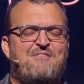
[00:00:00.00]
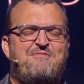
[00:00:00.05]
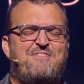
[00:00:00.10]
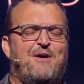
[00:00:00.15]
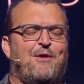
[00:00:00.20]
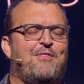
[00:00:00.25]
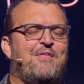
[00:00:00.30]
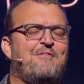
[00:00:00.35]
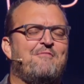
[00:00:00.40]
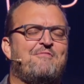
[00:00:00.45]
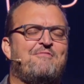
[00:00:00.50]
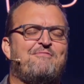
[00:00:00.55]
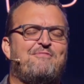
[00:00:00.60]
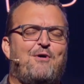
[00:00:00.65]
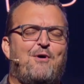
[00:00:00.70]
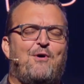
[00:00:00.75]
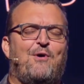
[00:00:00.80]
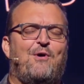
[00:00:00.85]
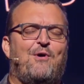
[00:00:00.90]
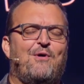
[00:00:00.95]
Fill them
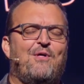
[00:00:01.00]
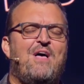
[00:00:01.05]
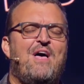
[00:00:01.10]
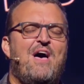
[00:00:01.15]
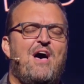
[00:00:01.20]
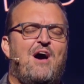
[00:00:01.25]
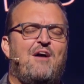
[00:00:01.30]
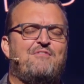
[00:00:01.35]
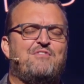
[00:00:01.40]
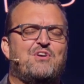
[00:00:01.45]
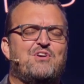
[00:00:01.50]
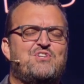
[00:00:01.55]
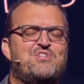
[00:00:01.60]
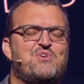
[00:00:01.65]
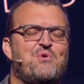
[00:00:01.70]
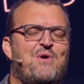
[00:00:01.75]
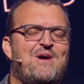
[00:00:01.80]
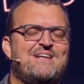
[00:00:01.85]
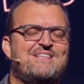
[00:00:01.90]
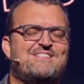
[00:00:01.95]
full of your
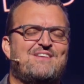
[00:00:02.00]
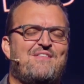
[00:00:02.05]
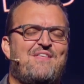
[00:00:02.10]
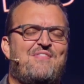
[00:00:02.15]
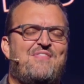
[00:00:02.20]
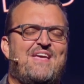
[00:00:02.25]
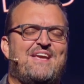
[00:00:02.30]
joy so that